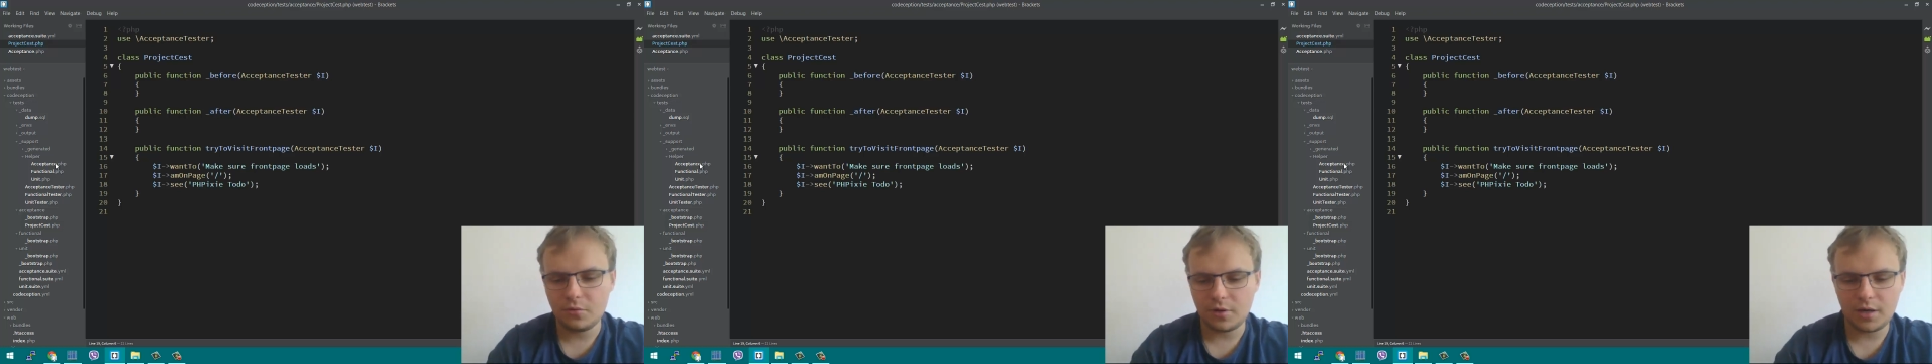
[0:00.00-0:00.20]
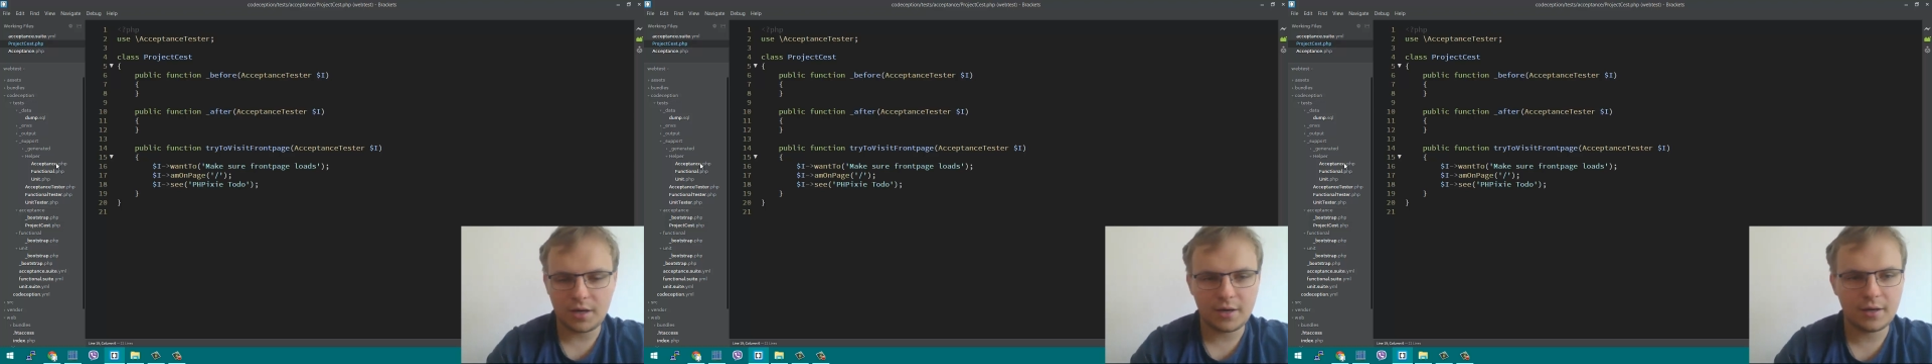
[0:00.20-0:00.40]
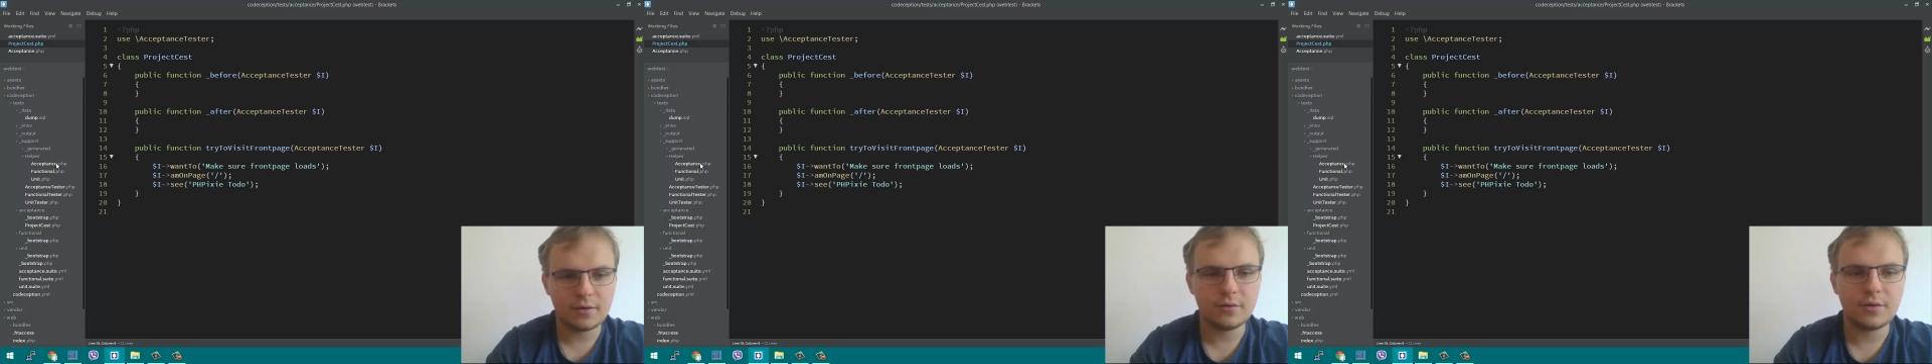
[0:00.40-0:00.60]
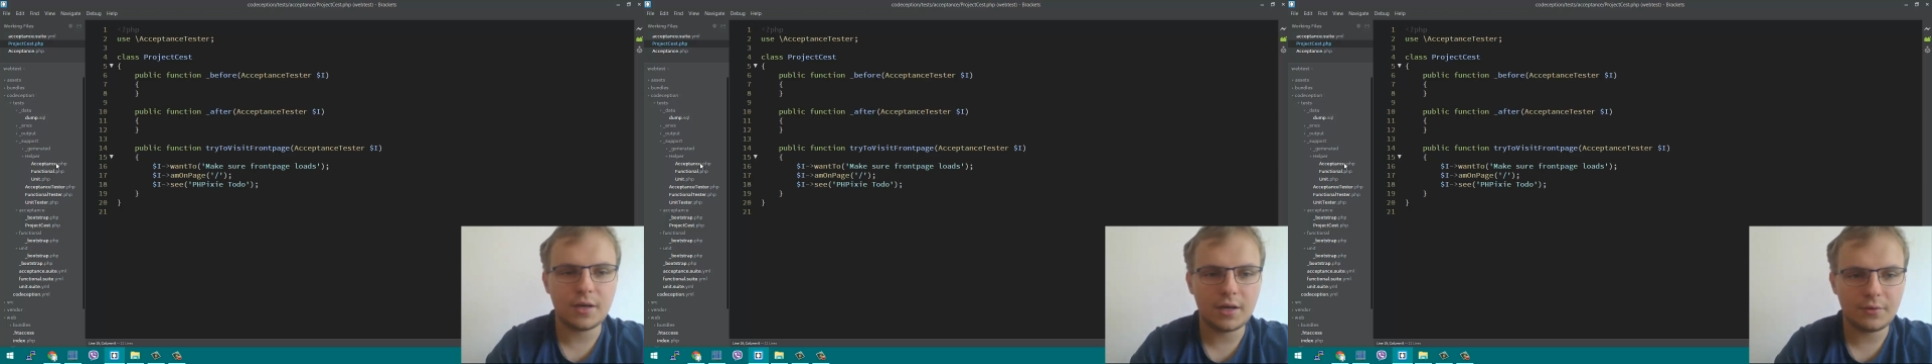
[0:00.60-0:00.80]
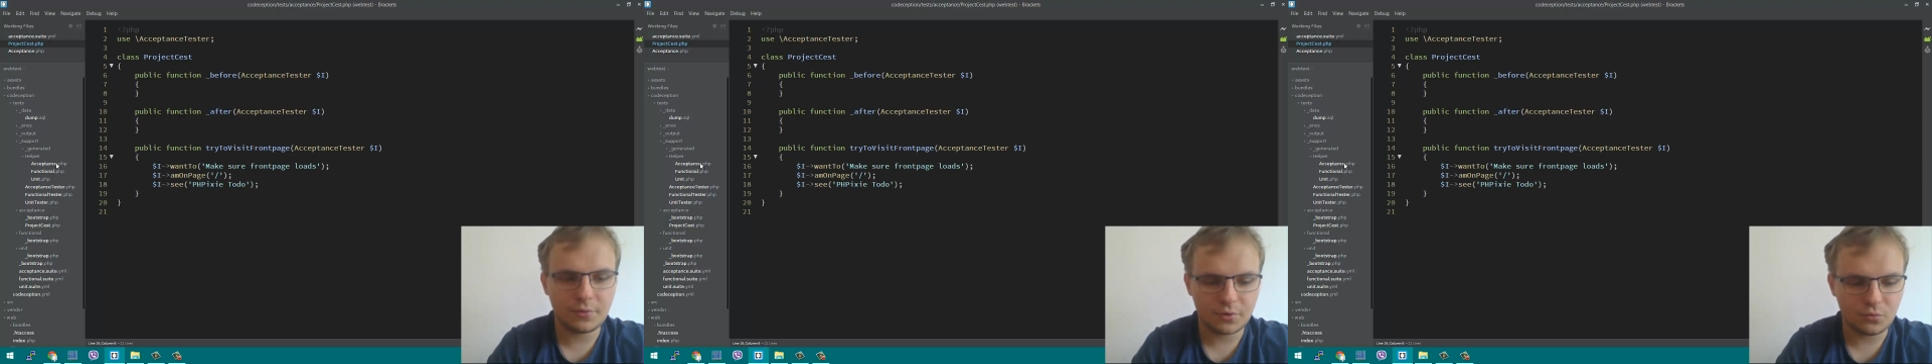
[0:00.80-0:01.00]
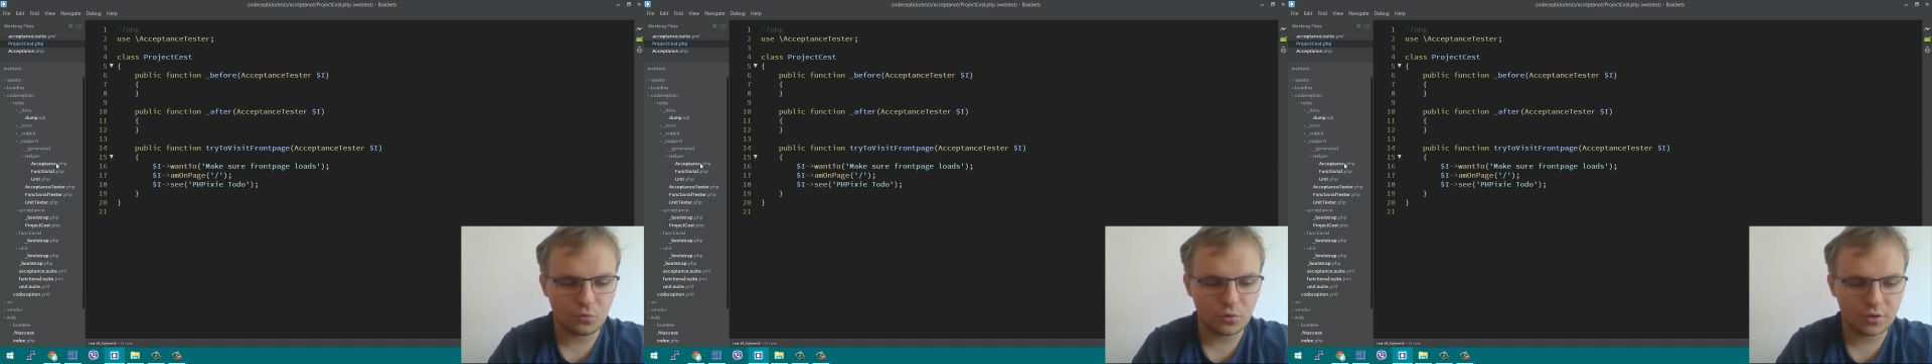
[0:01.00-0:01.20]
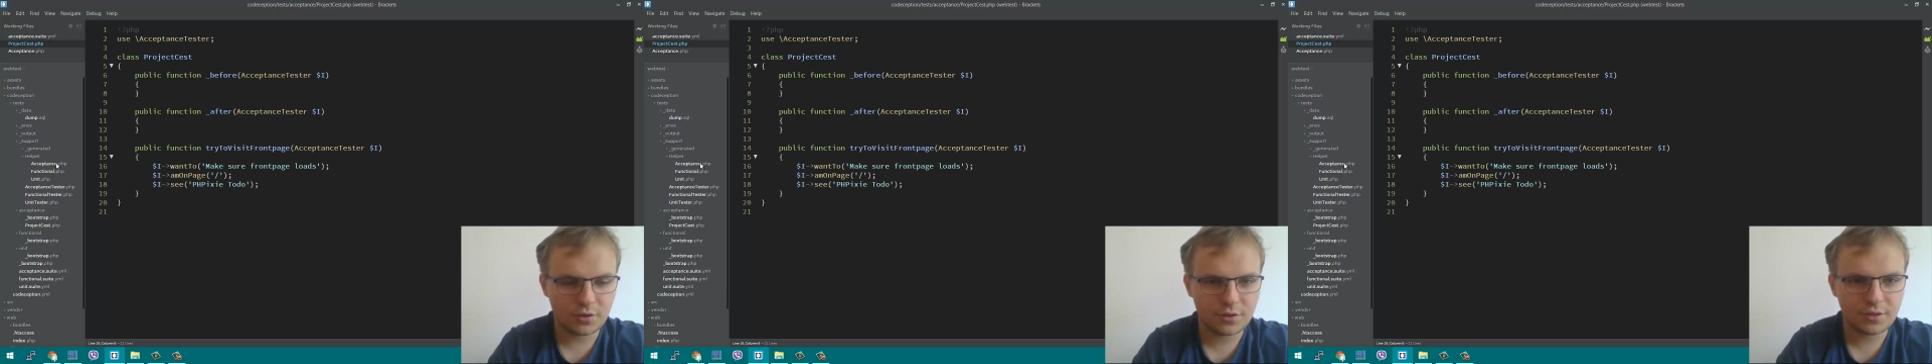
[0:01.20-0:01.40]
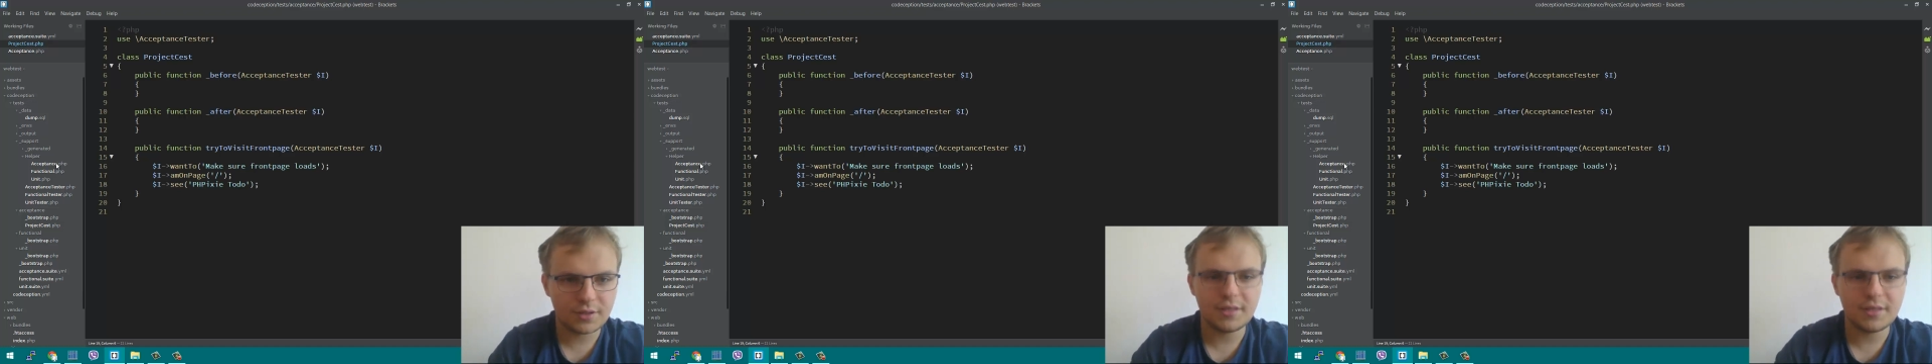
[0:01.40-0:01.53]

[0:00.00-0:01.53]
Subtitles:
I would want